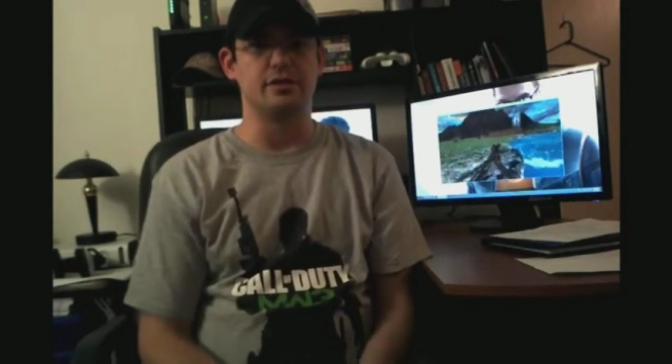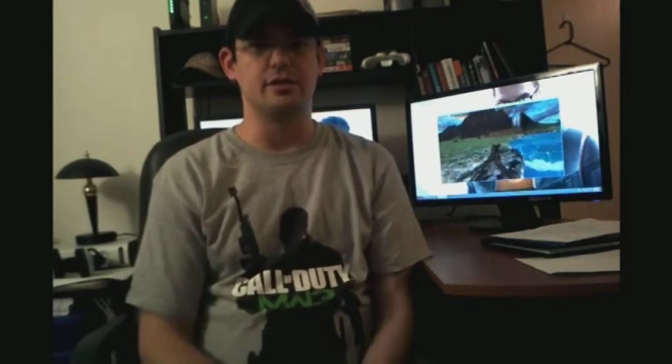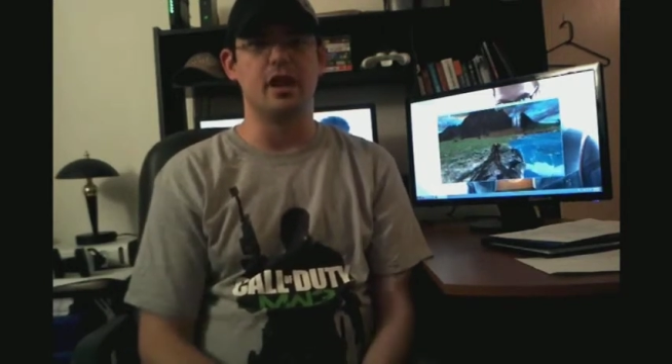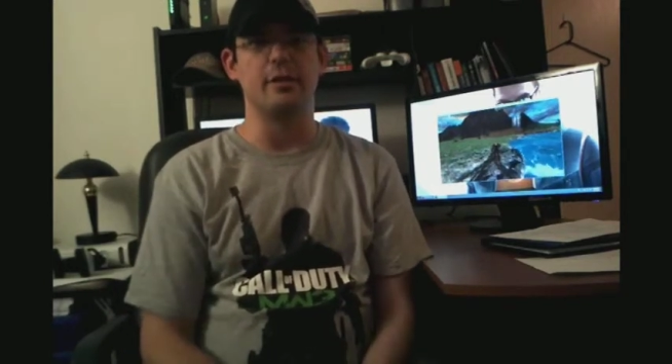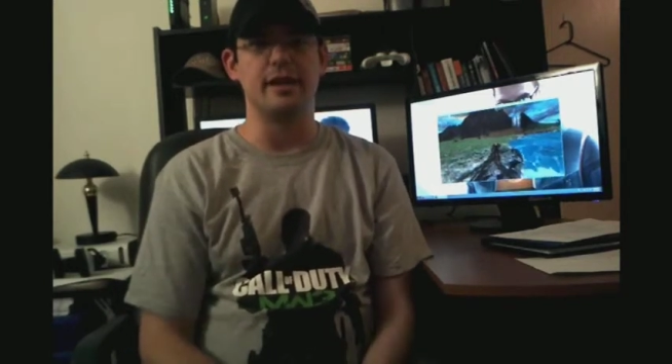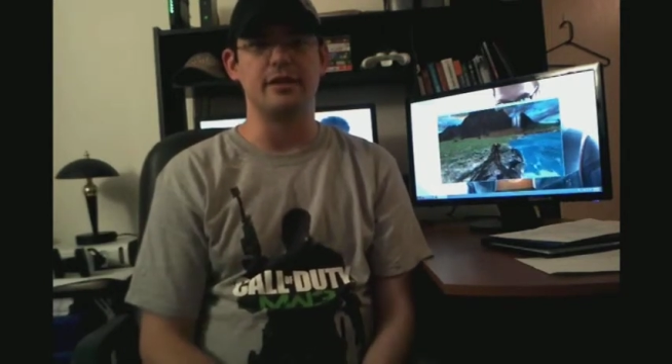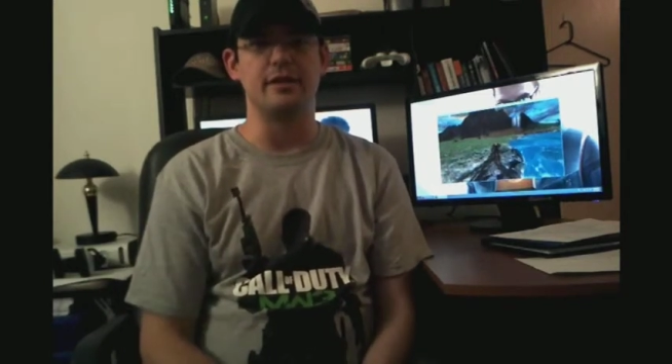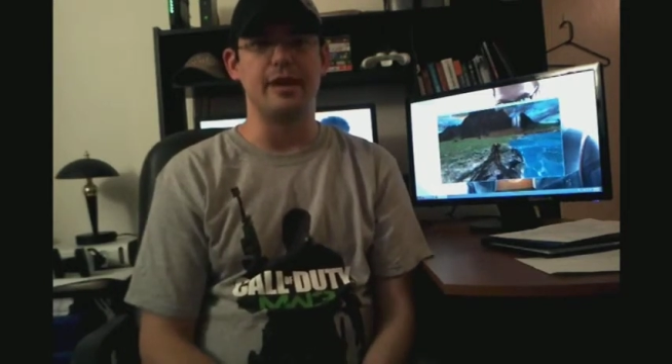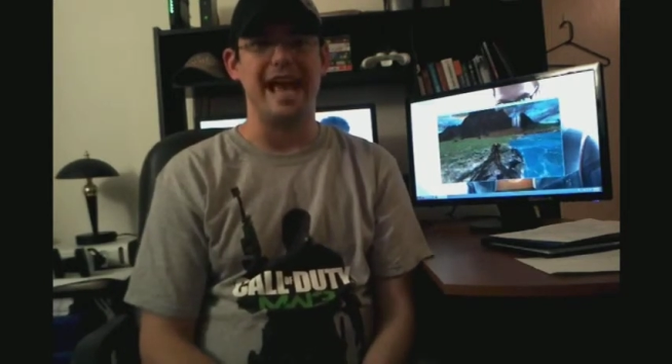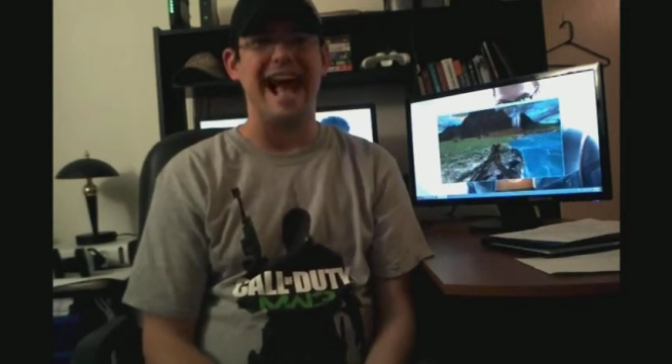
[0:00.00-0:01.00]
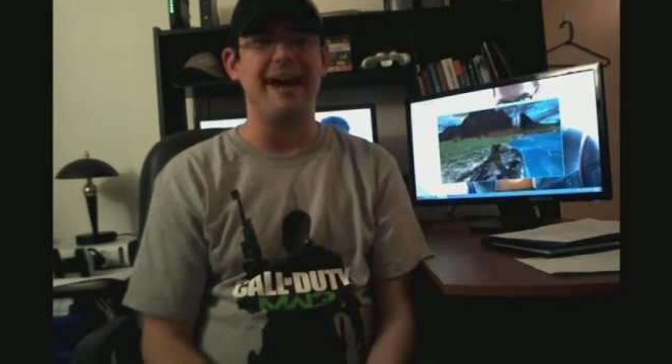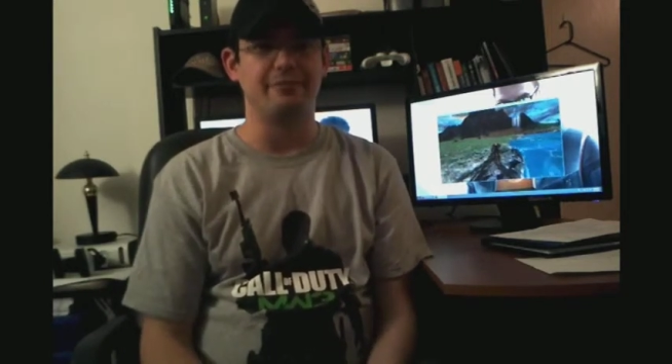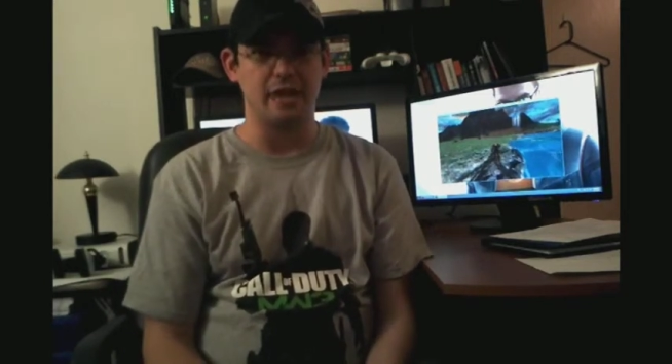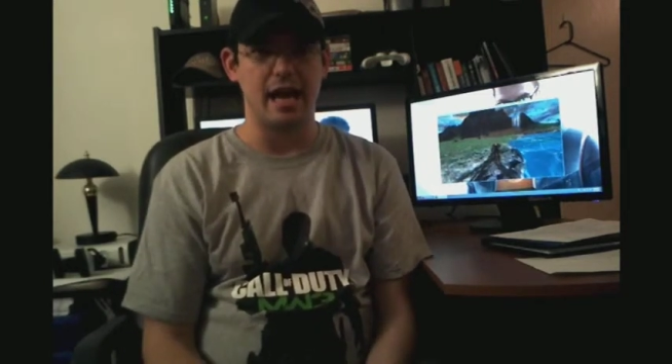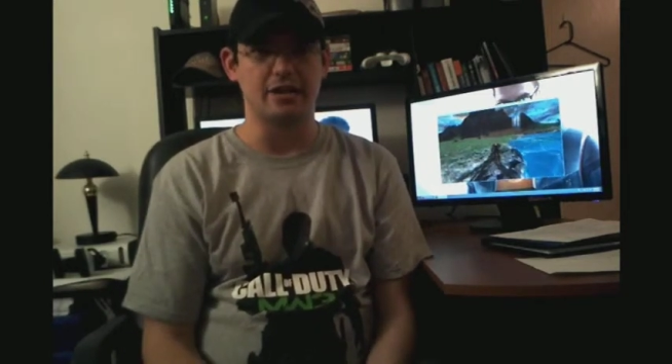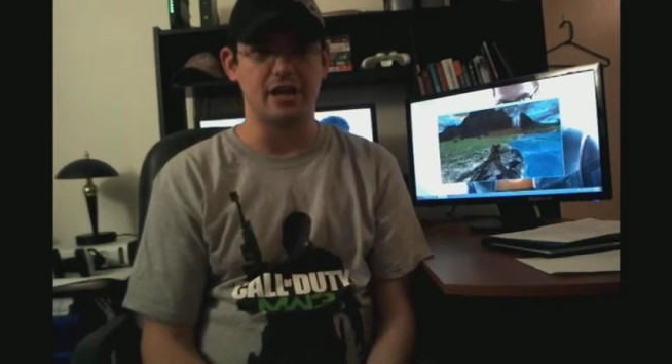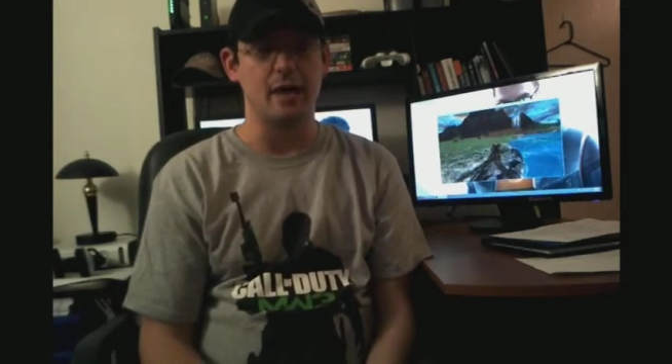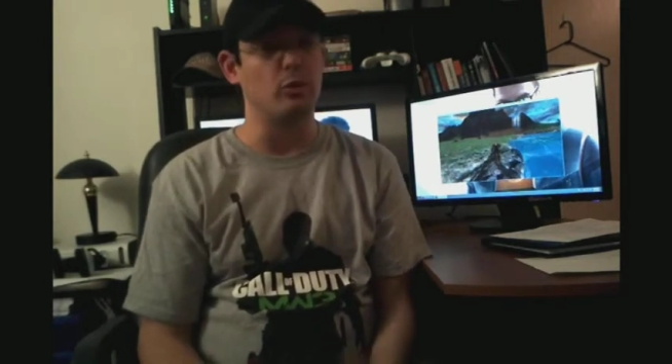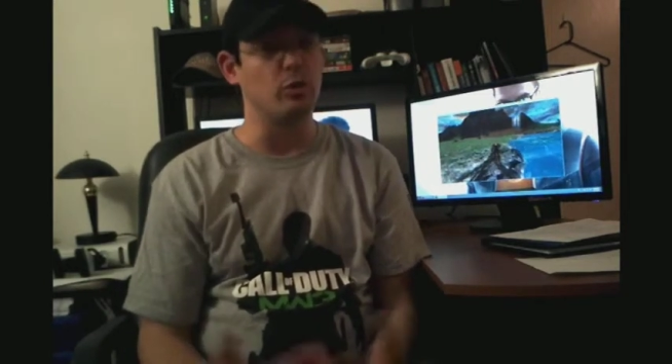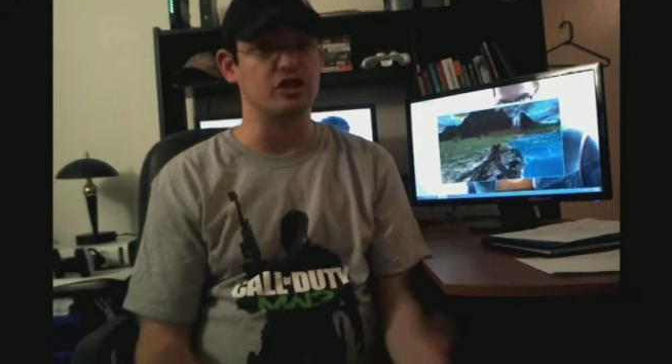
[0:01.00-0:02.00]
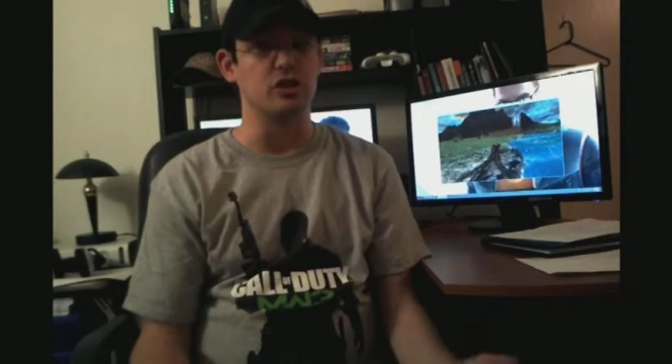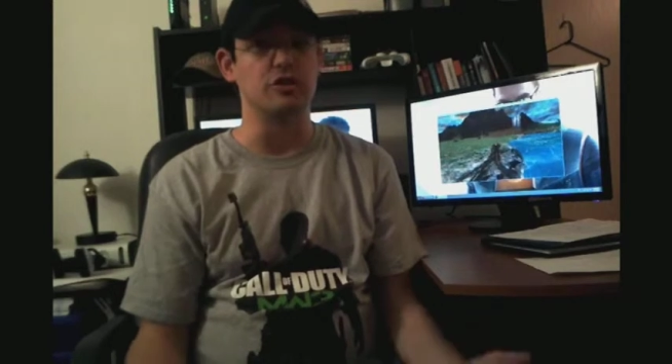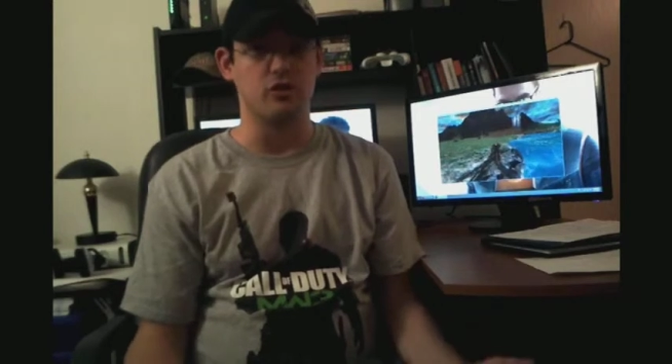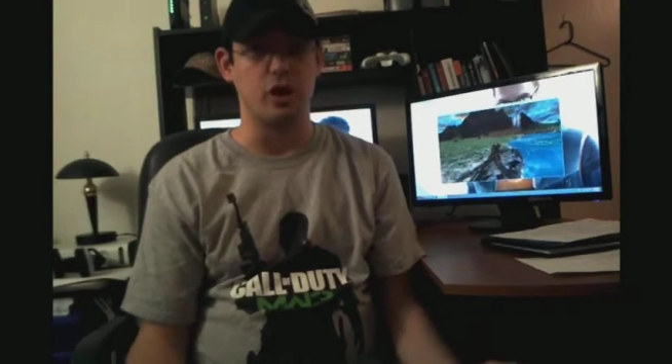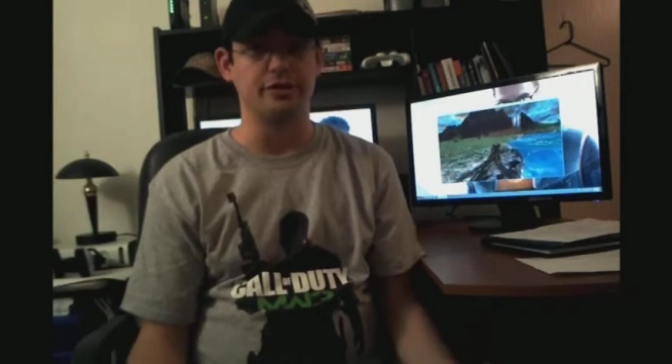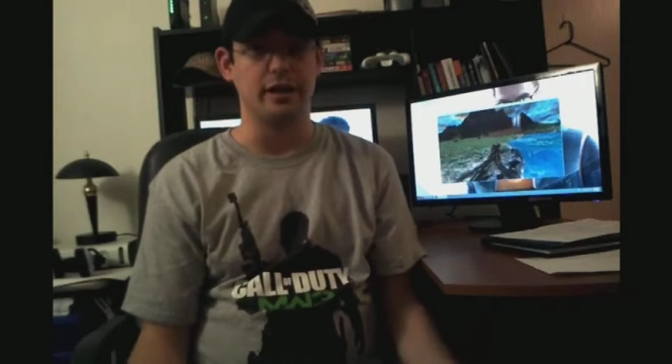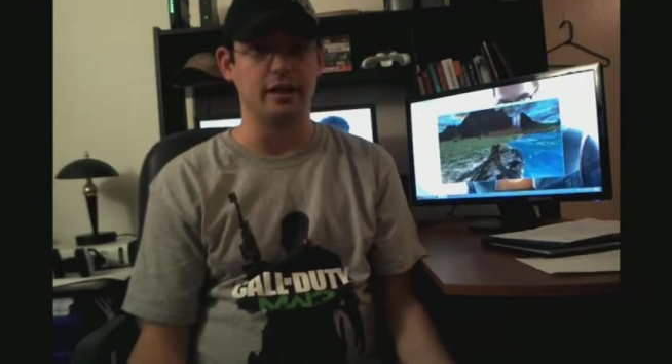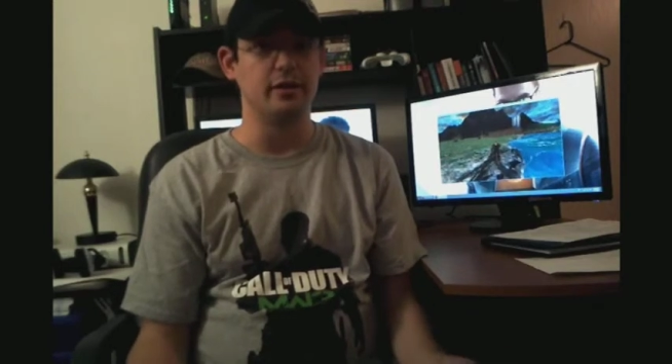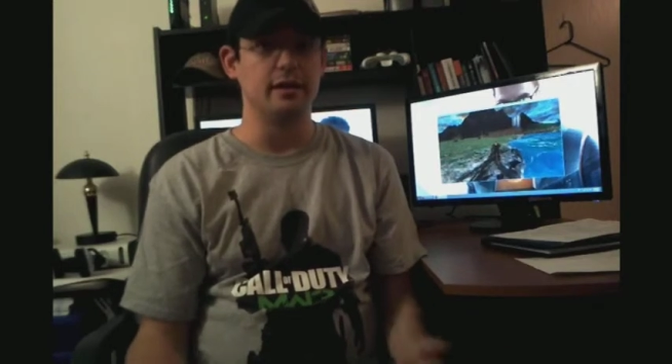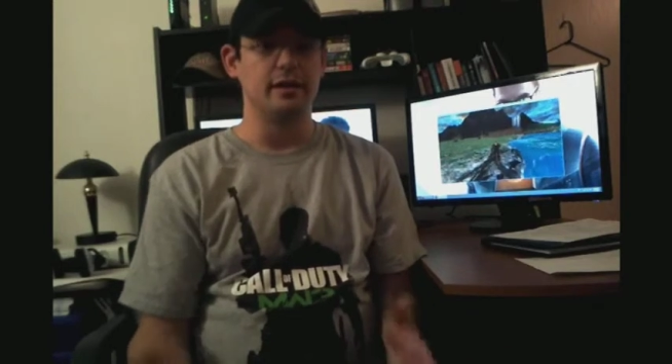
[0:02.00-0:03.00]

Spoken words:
of the combat that we have to hash out, but once those are all done,